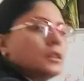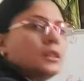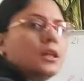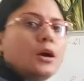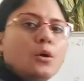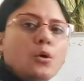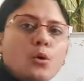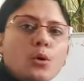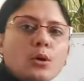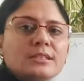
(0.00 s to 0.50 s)
The
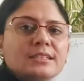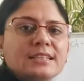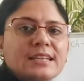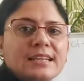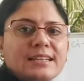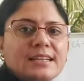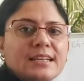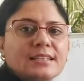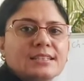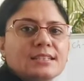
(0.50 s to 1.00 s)
whole
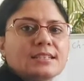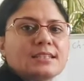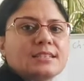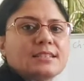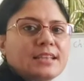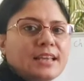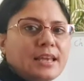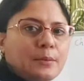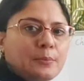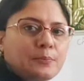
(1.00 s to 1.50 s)
sentence is
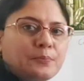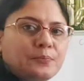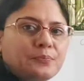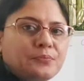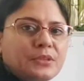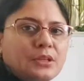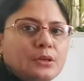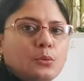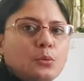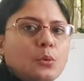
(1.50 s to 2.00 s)
same.
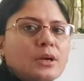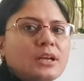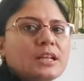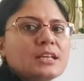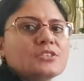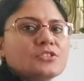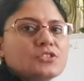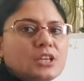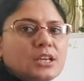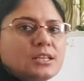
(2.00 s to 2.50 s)
What
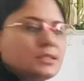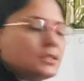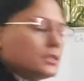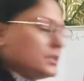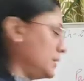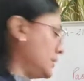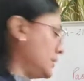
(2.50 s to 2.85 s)
has changed